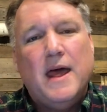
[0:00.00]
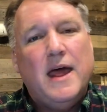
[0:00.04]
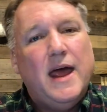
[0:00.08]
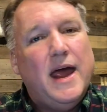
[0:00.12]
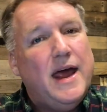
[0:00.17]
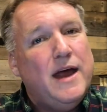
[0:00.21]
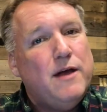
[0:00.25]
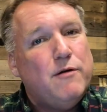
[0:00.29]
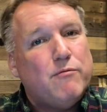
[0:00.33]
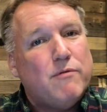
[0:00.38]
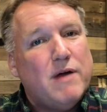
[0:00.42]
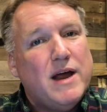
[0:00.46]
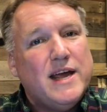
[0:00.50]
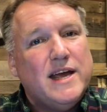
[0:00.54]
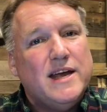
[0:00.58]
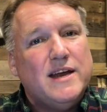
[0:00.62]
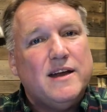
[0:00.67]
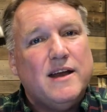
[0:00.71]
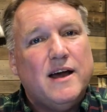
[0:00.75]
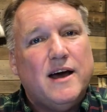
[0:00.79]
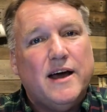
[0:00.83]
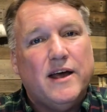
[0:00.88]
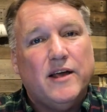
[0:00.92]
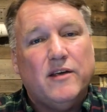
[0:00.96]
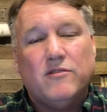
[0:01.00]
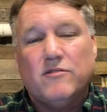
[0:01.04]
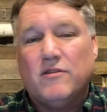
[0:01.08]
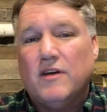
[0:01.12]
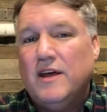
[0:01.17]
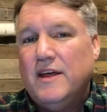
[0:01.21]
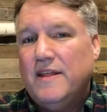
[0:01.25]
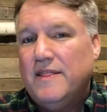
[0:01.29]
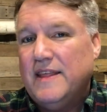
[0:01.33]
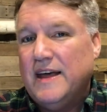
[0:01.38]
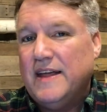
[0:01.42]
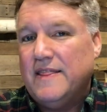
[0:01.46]
and recognize
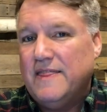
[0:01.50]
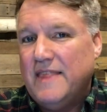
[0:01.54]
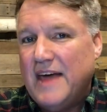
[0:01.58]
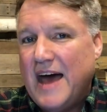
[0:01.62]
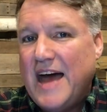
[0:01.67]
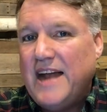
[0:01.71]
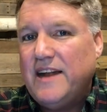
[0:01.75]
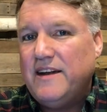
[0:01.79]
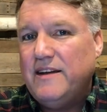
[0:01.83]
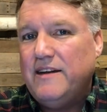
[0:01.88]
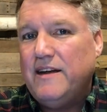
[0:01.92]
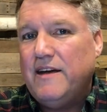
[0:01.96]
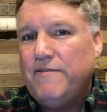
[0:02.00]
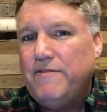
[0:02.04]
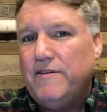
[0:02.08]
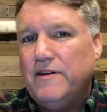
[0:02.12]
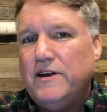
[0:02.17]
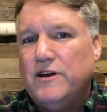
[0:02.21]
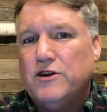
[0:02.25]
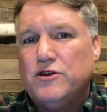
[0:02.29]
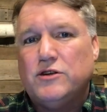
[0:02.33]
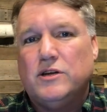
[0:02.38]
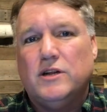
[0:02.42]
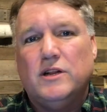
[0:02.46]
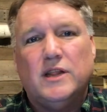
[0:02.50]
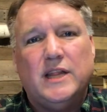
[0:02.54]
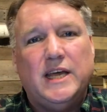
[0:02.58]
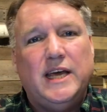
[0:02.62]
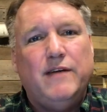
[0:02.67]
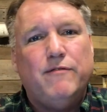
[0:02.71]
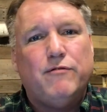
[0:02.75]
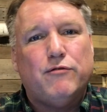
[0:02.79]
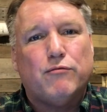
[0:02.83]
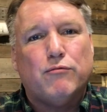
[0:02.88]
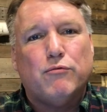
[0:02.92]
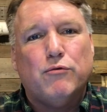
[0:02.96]
that that definition
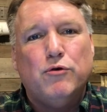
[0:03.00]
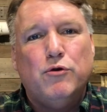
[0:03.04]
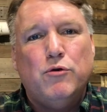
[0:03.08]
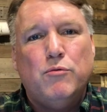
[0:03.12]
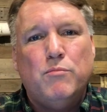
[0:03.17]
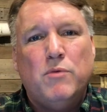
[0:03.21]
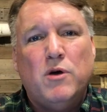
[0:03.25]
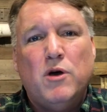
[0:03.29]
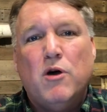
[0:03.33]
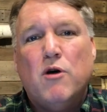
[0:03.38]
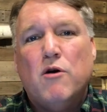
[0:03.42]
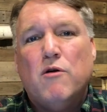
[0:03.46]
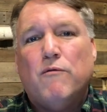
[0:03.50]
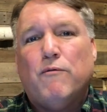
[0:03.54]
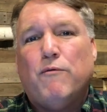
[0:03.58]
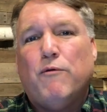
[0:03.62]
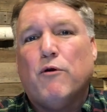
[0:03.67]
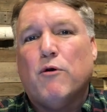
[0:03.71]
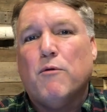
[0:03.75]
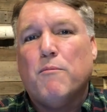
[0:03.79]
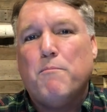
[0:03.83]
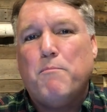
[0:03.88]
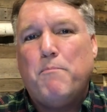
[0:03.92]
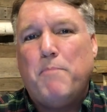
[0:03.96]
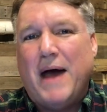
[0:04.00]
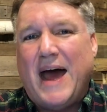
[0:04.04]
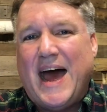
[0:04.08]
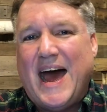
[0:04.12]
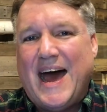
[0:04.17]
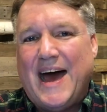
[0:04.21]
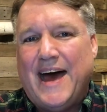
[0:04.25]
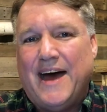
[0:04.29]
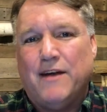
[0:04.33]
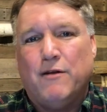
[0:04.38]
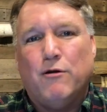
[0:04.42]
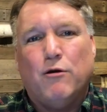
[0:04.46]
leaves room for
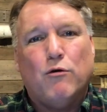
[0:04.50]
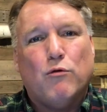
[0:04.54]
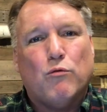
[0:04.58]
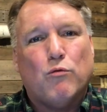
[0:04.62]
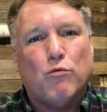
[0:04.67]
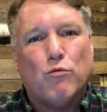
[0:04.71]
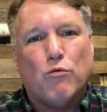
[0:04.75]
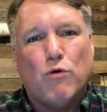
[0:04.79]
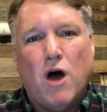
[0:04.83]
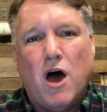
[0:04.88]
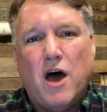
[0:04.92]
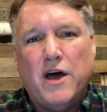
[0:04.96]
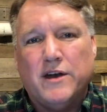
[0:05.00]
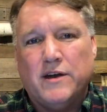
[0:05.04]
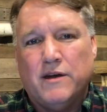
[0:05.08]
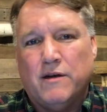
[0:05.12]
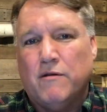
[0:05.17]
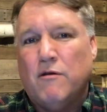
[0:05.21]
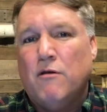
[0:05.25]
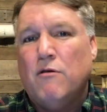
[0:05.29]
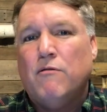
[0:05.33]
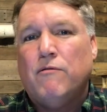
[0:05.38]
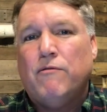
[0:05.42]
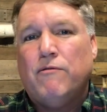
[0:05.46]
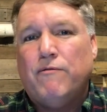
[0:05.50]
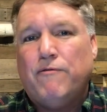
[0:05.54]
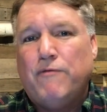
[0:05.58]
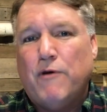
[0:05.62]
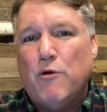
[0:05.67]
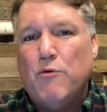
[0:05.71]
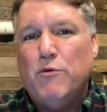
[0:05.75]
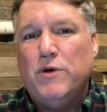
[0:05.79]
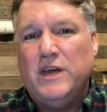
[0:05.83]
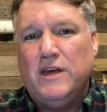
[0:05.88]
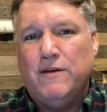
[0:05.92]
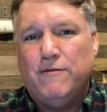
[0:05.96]
bad, rotten,
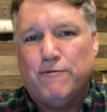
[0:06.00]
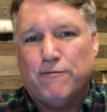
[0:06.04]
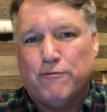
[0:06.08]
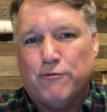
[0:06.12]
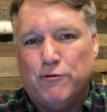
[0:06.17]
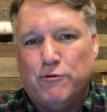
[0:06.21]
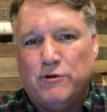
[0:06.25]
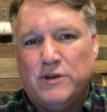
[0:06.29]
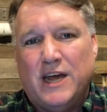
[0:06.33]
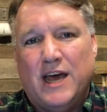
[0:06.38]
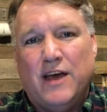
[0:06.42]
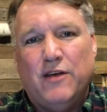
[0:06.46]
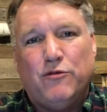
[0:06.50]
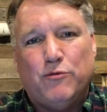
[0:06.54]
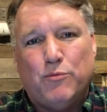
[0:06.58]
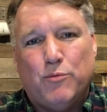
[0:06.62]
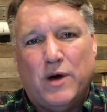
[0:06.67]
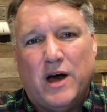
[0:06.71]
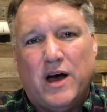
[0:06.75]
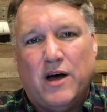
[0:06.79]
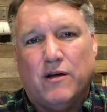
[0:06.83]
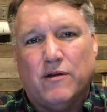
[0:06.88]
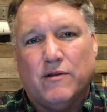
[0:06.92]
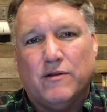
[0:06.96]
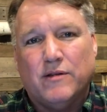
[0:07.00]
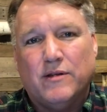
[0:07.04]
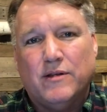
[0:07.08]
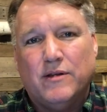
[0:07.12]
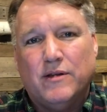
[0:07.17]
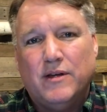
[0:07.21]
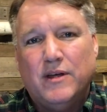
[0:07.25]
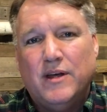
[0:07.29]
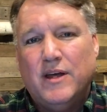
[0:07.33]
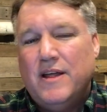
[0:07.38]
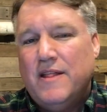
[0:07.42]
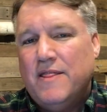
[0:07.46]
phony fruit as well.
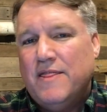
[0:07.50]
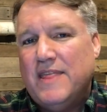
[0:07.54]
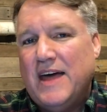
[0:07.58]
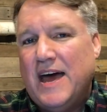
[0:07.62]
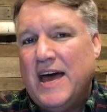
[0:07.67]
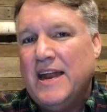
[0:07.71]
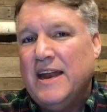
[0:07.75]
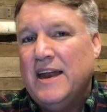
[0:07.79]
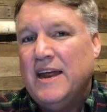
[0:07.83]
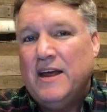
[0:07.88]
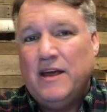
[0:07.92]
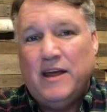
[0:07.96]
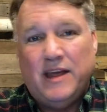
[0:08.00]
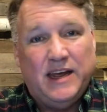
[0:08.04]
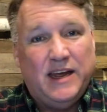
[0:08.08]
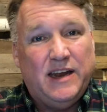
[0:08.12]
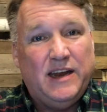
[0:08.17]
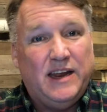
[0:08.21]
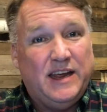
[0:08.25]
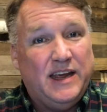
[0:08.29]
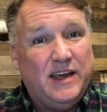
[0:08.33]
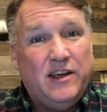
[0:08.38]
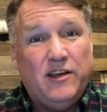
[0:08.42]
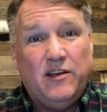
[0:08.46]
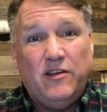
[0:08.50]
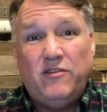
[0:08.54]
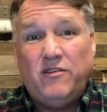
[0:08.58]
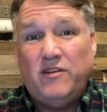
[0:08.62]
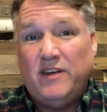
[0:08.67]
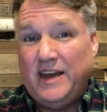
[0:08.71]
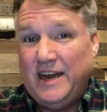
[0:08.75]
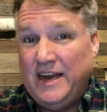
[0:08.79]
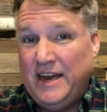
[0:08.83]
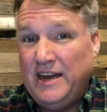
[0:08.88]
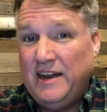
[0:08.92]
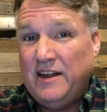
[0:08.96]
That it is,
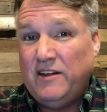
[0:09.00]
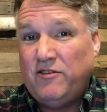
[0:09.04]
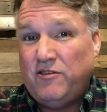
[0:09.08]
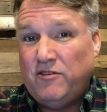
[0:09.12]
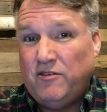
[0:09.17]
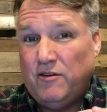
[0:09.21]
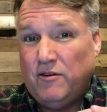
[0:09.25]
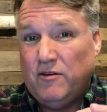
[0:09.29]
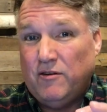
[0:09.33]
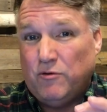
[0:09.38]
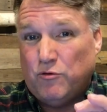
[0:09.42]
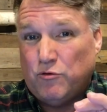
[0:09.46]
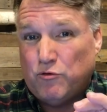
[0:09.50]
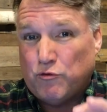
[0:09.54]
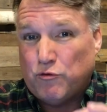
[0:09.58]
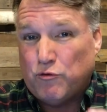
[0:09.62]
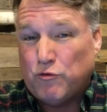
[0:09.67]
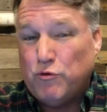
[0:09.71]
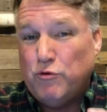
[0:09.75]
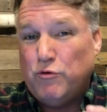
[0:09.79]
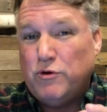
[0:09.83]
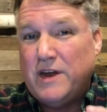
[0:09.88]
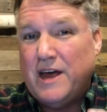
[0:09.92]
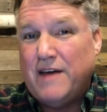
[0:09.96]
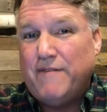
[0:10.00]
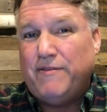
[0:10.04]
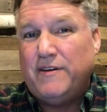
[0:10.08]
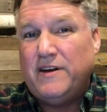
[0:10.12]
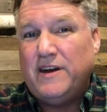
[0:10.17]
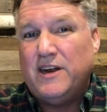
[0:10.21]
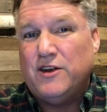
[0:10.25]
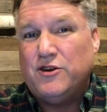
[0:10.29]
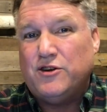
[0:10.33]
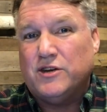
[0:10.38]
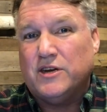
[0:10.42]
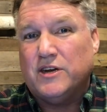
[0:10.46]
in its true
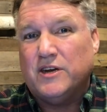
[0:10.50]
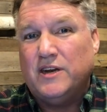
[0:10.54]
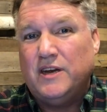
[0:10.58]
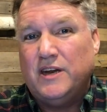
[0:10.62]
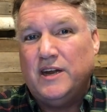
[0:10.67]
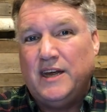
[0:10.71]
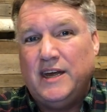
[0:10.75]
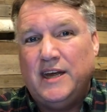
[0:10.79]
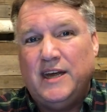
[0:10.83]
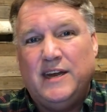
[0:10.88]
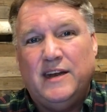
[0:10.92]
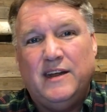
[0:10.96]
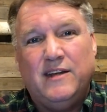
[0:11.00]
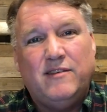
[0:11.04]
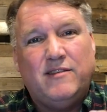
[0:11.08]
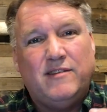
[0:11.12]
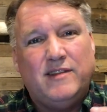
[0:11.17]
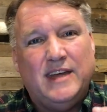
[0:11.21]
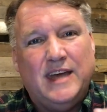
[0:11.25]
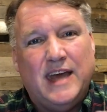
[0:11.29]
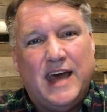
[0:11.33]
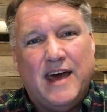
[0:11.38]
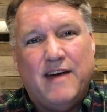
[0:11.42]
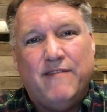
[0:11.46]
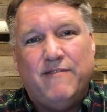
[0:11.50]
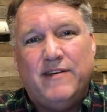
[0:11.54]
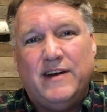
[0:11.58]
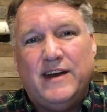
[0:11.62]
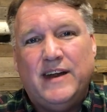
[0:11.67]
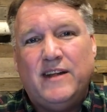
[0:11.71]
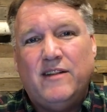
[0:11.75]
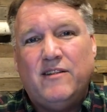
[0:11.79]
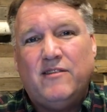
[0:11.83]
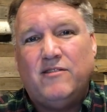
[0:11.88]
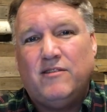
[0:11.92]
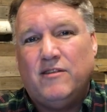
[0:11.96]
definition, it is the
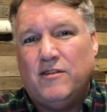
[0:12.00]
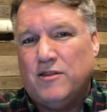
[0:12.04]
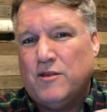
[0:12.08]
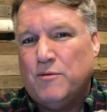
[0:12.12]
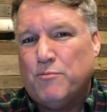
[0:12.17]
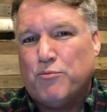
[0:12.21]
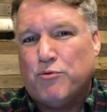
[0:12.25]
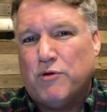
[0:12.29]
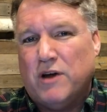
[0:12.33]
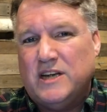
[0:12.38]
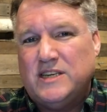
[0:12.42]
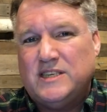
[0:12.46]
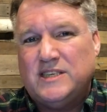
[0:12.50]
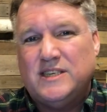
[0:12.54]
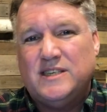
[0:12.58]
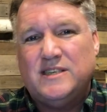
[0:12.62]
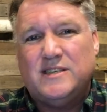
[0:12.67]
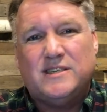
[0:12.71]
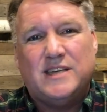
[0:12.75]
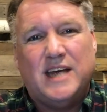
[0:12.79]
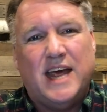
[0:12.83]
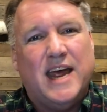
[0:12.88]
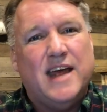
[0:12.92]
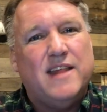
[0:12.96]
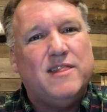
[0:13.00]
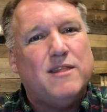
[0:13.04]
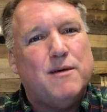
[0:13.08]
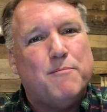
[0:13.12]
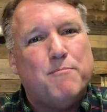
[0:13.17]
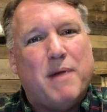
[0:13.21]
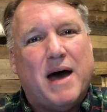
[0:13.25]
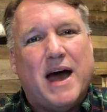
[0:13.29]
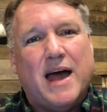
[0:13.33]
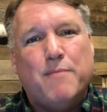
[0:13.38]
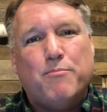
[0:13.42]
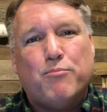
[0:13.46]
evidence, the presence, and the
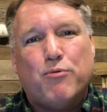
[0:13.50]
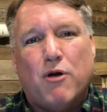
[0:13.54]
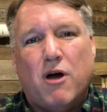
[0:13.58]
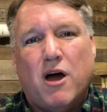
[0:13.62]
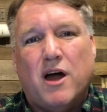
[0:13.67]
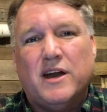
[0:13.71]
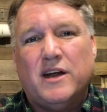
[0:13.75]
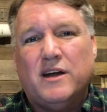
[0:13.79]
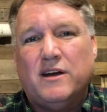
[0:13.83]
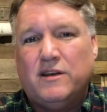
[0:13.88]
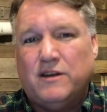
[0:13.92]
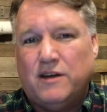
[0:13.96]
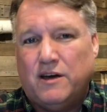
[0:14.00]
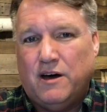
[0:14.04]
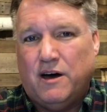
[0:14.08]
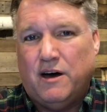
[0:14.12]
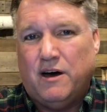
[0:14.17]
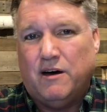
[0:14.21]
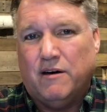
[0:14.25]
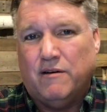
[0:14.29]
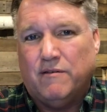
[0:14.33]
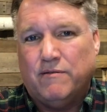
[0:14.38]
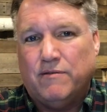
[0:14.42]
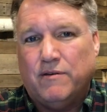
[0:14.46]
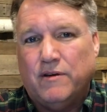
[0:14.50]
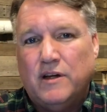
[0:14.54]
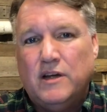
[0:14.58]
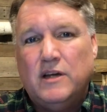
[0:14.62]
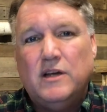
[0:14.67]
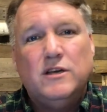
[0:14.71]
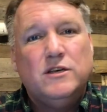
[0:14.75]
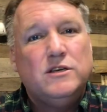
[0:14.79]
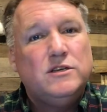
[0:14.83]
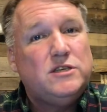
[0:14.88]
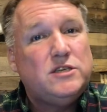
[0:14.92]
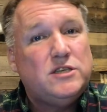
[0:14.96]
byproduct of
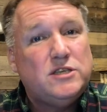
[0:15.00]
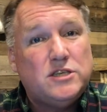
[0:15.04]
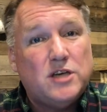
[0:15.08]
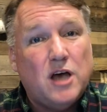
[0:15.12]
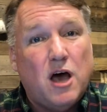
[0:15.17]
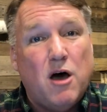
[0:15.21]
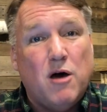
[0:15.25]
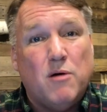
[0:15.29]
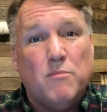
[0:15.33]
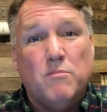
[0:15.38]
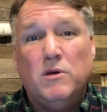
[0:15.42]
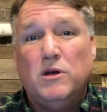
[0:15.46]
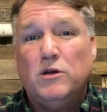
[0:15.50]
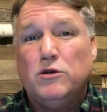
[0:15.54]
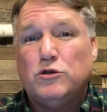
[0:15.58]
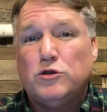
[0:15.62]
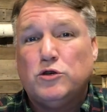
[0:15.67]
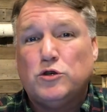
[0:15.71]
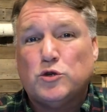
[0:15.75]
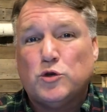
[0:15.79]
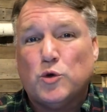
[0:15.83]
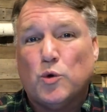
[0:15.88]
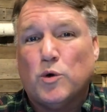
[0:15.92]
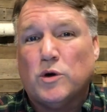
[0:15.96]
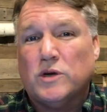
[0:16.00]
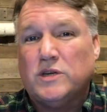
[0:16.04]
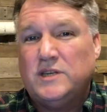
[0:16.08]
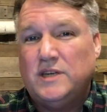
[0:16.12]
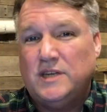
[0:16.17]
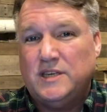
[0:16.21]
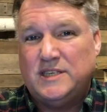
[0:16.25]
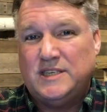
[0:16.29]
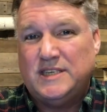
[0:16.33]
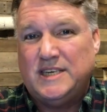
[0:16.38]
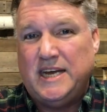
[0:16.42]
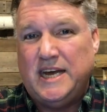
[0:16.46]
some source
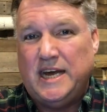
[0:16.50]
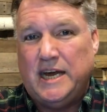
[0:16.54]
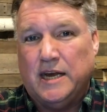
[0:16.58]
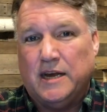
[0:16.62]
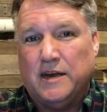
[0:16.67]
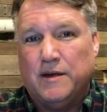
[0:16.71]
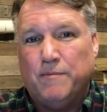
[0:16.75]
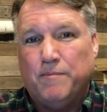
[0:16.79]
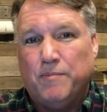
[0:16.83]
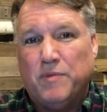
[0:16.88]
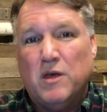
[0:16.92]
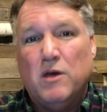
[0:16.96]
seed.